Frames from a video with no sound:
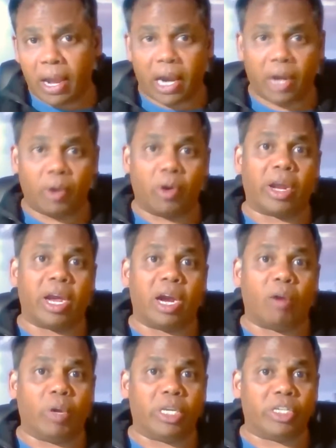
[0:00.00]
I don't
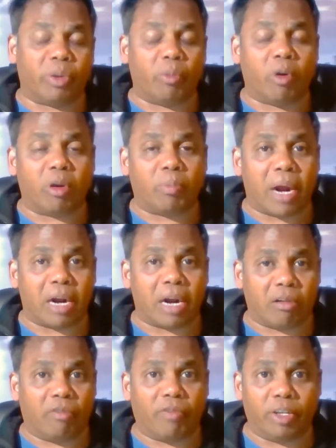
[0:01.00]
care which remote part
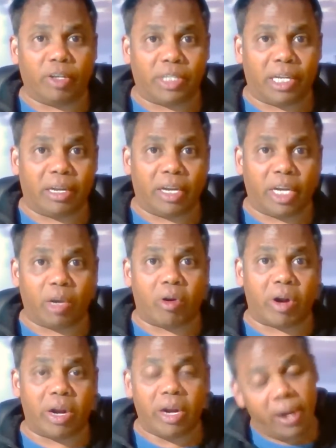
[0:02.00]
of New Zealand you
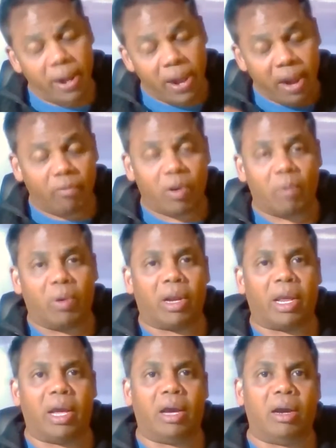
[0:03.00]
are in. We
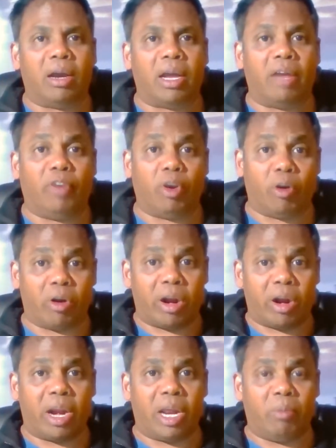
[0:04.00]
will, if you're in
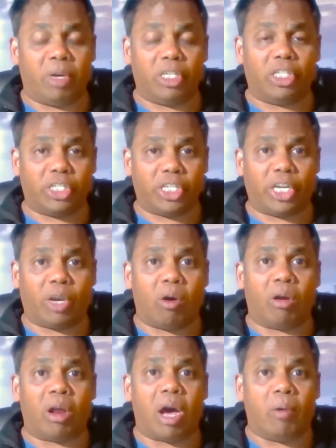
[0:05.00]
an emergency,
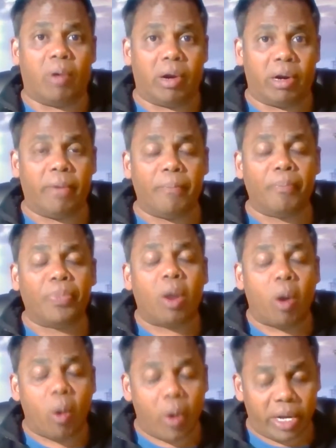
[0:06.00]
call our
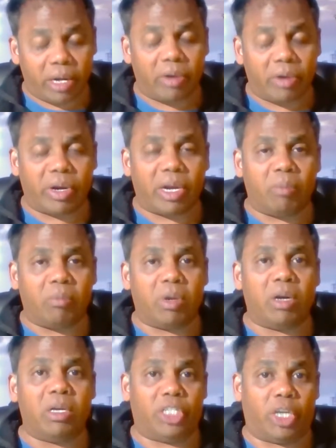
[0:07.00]
0800
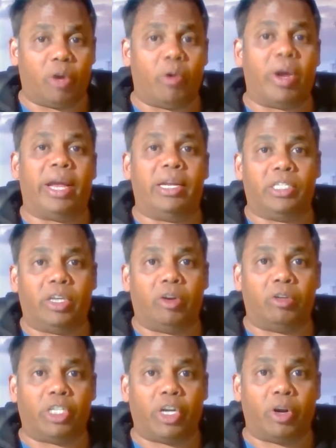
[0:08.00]
number
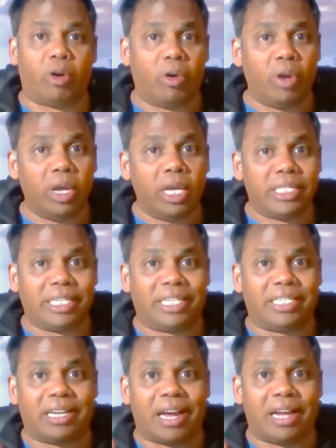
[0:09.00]

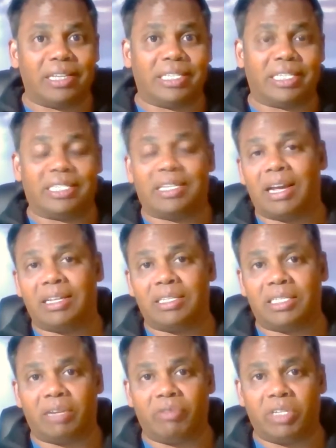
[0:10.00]

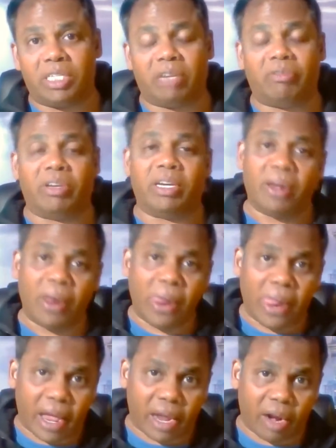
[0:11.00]
0800
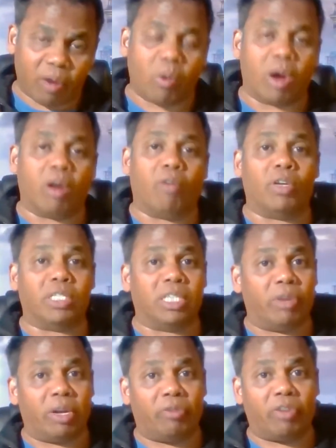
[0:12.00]
and one of us,
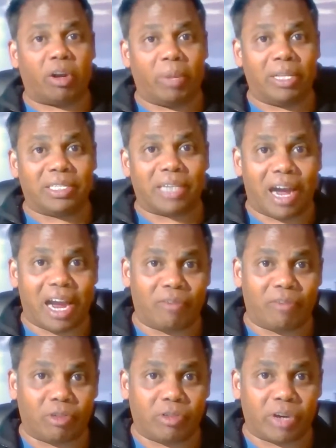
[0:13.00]
even if it means I
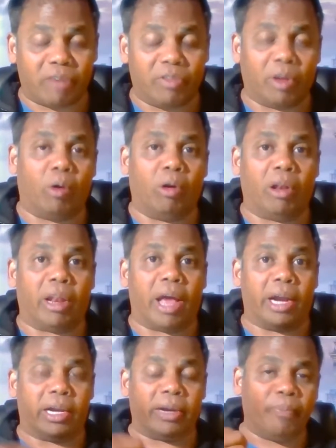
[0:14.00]
have to drive the whole
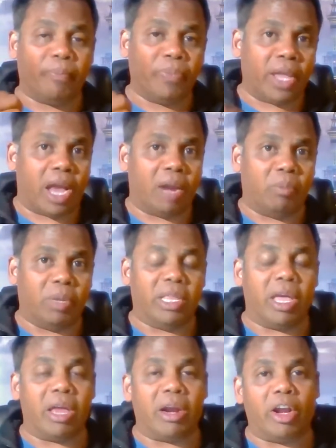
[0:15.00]
night and be
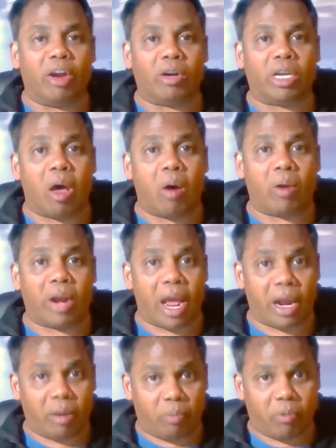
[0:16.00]
there in your town
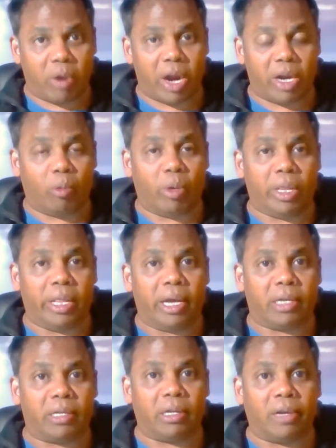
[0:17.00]
and provide you with
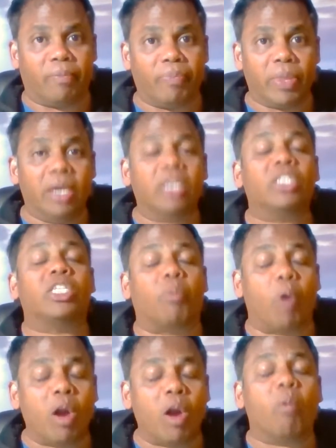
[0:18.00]
that
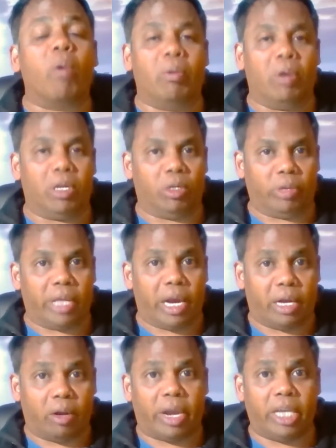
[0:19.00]
support, we will do that.
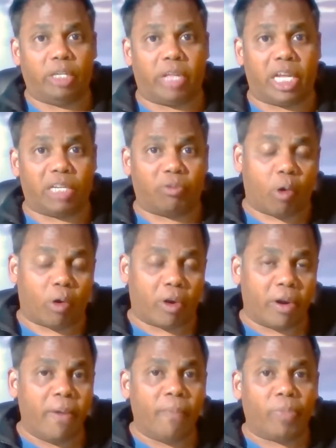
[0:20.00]
Okay, so that's for
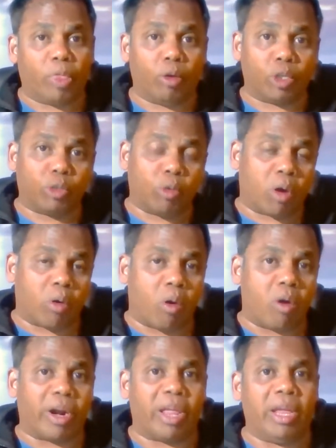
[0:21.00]
those who are
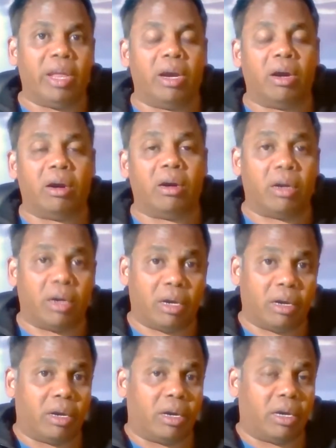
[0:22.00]
already
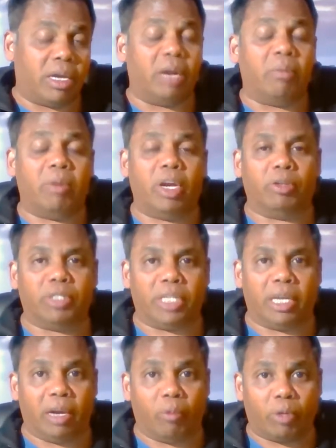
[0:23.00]
in New
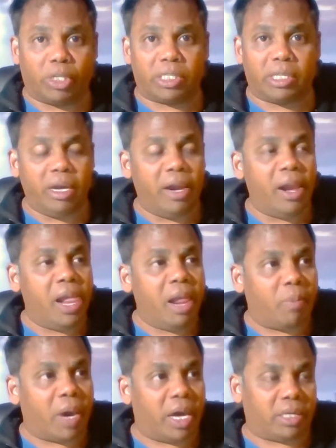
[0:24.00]
Zealand, which is the
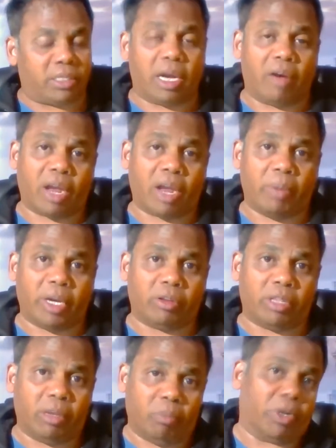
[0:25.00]
past. Now coming to
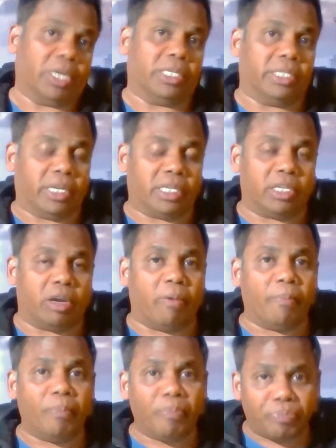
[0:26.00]
the present. So
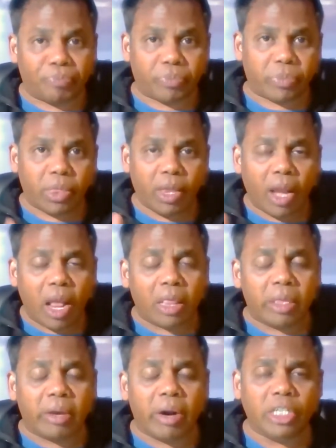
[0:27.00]

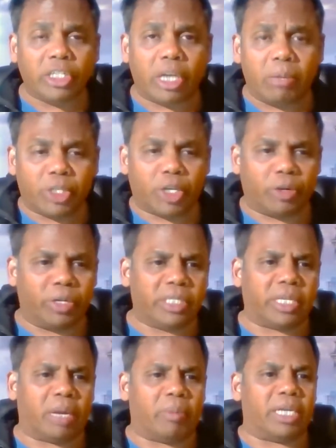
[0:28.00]
there are some students,
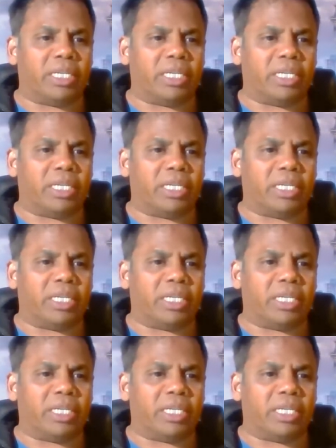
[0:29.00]
and my